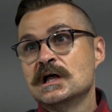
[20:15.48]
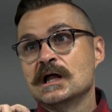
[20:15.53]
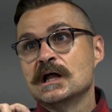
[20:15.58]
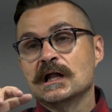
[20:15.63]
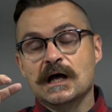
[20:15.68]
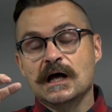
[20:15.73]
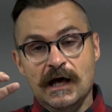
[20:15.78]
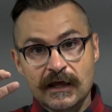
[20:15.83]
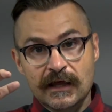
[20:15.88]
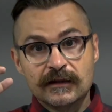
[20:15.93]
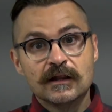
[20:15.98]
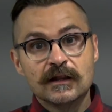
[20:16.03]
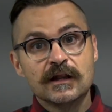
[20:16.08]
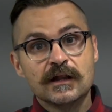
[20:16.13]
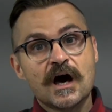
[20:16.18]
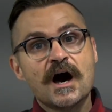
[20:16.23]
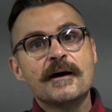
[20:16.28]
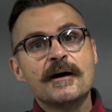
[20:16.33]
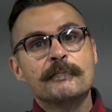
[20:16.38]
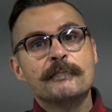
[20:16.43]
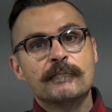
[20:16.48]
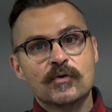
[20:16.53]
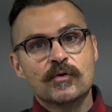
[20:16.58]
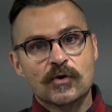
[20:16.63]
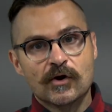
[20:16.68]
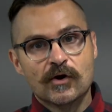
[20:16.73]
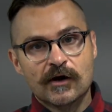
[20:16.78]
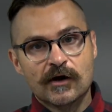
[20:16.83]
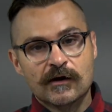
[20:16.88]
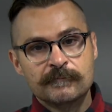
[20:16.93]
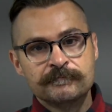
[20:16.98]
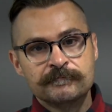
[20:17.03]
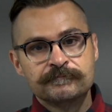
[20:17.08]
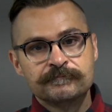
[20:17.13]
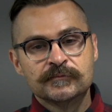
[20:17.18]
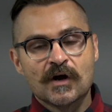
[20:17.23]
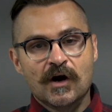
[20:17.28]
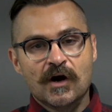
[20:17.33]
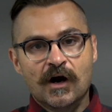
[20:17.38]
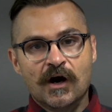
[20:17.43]
lot more
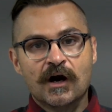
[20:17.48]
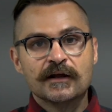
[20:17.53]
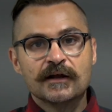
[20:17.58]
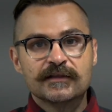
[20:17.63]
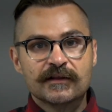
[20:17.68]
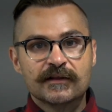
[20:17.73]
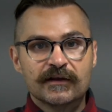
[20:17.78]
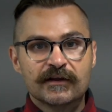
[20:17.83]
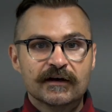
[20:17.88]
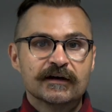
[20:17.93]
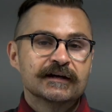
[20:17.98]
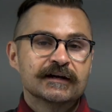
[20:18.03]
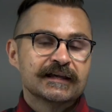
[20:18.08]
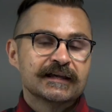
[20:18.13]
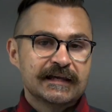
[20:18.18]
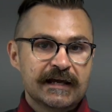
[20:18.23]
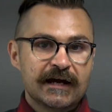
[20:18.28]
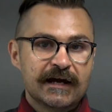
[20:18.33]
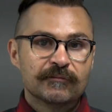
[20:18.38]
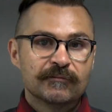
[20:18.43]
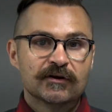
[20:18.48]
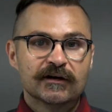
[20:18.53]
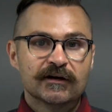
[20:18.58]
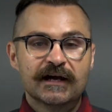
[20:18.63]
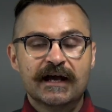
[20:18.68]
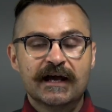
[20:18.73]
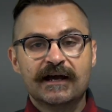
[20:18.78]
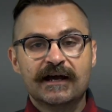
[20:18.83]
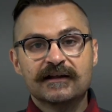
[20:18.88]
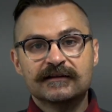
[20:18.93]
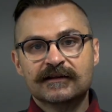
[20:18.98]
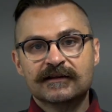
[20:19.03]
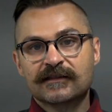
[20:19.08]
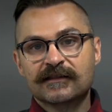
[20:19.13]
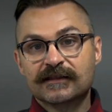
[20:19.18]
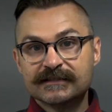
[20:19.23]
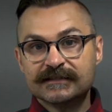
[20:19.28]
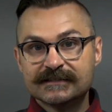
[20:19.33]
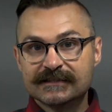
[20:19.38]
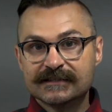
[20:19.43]
on the camera and
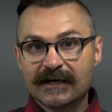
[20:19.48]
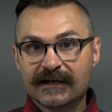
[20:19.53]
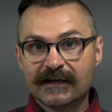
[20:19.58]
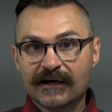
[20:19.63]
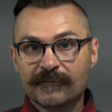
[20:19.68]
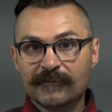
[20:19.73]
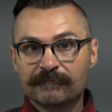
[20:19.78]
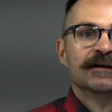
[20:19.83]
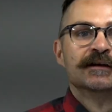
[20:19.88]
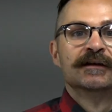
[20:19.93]
the setup.